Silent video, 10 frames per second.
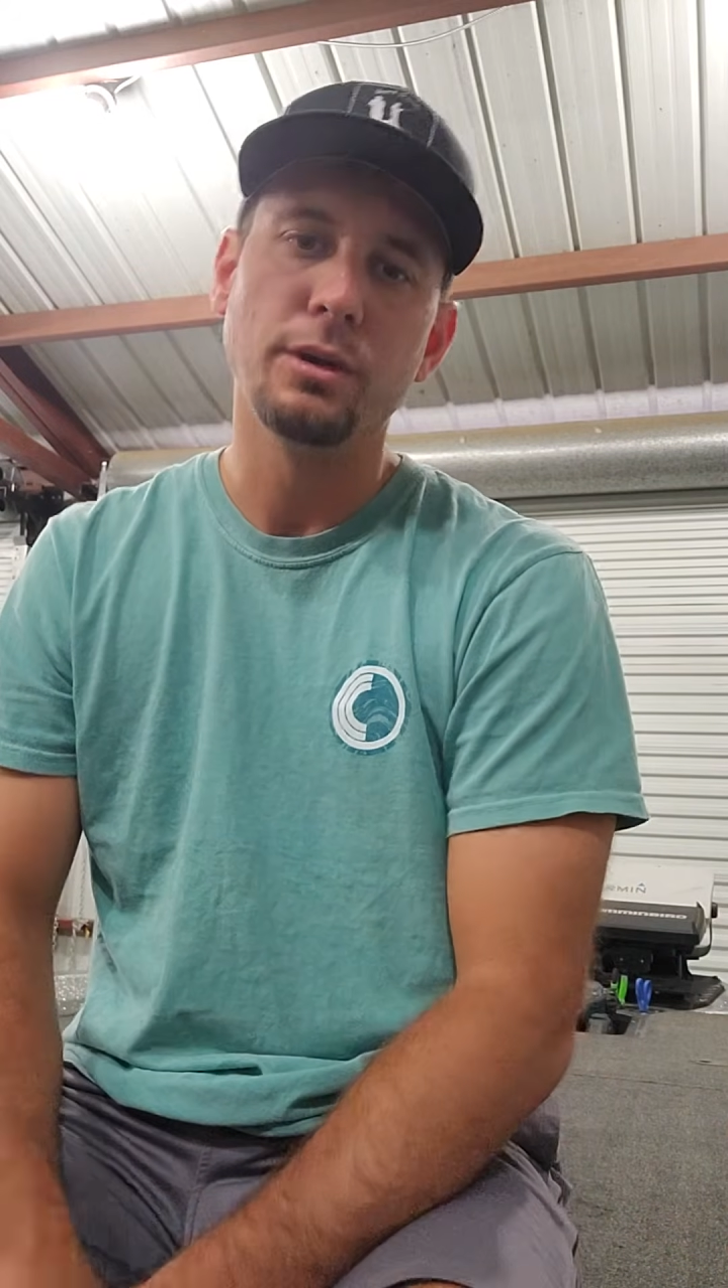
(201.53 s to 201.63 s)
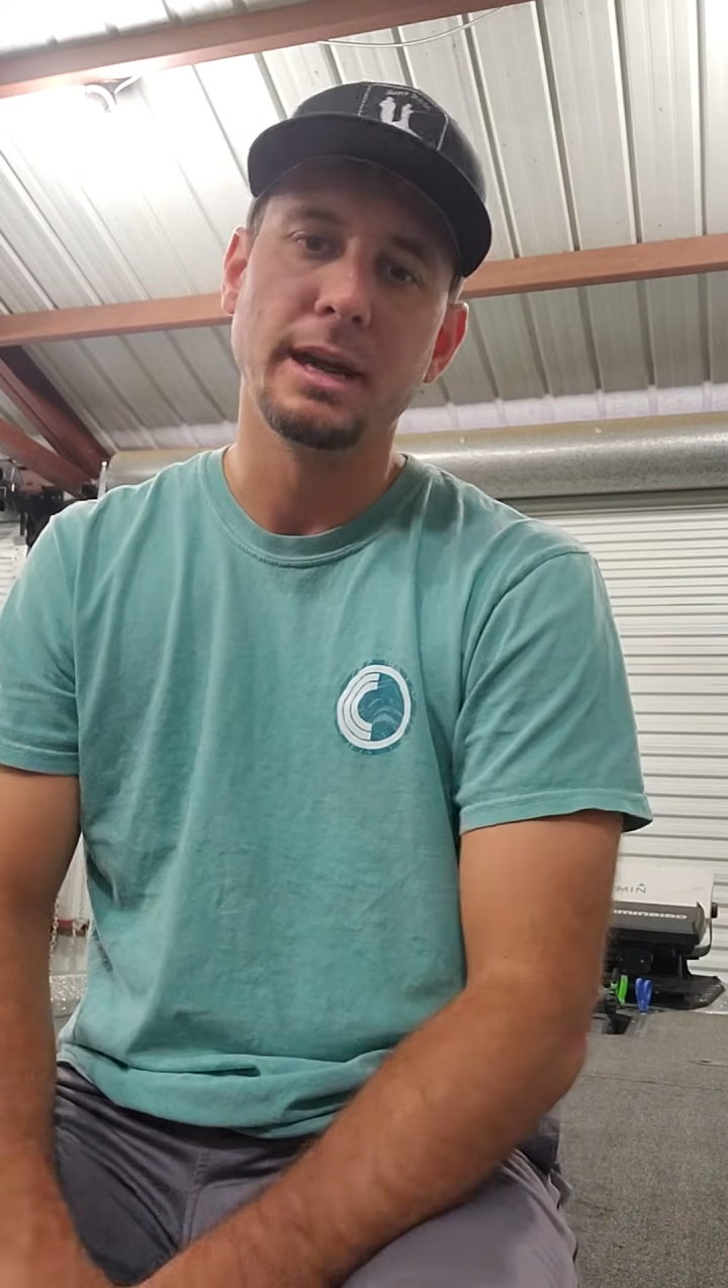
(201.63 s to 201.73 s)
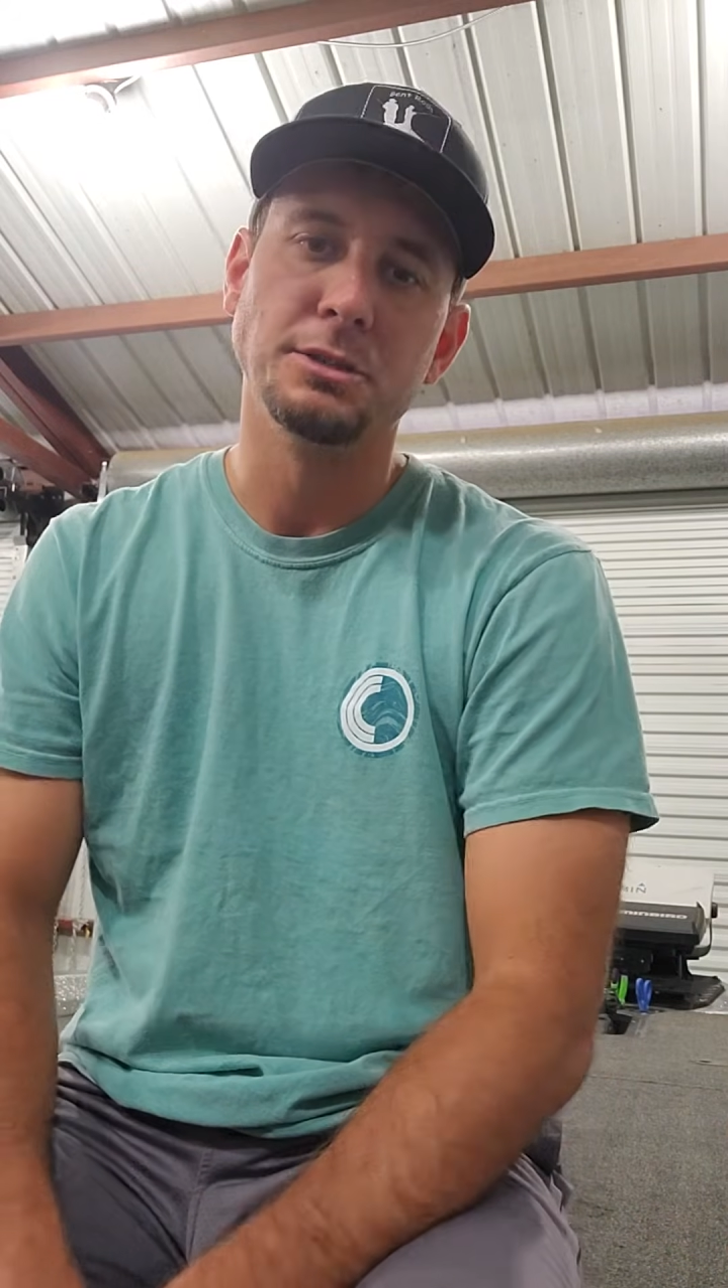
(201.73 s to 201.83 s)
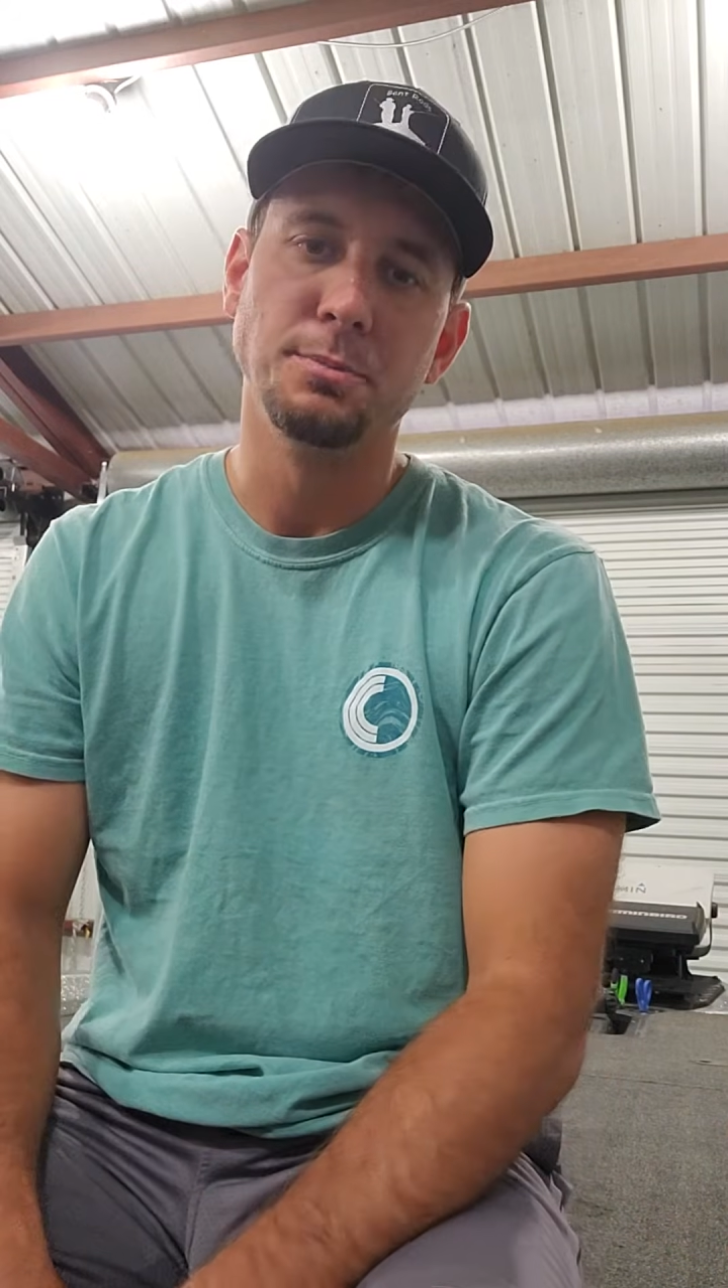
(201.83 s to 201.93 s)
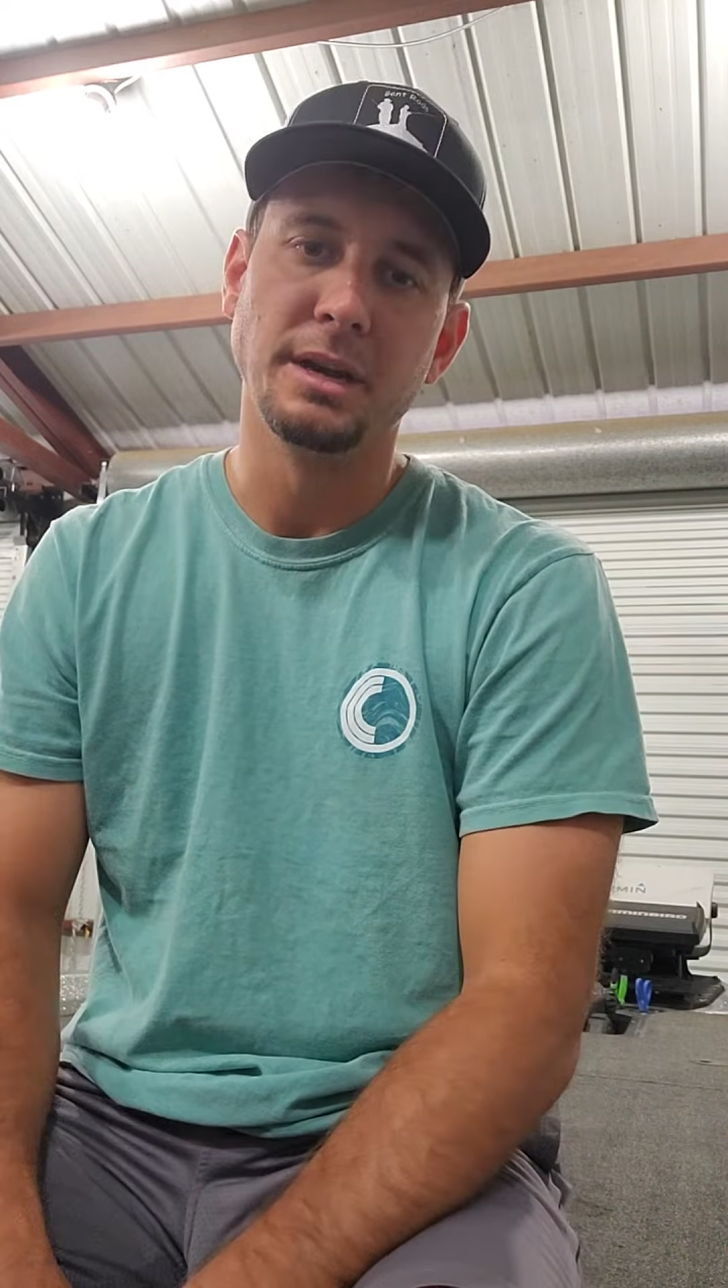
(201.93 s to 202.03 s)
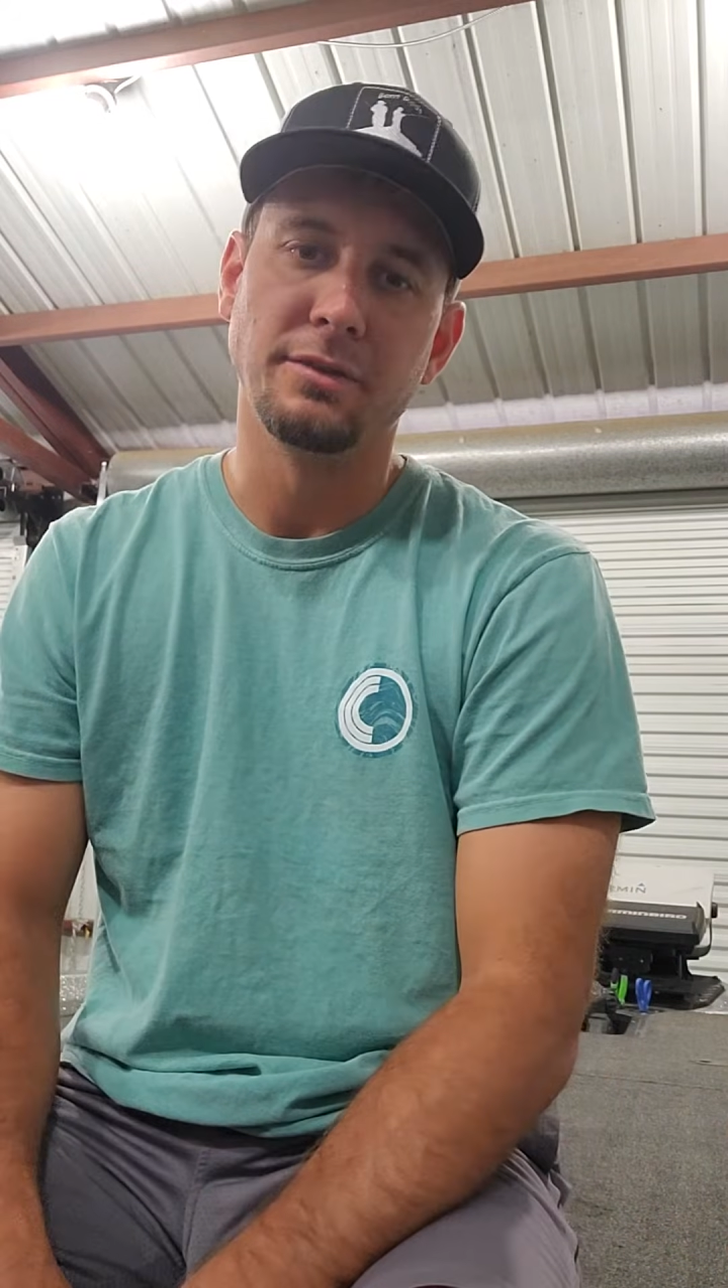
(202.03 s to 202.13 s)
catch big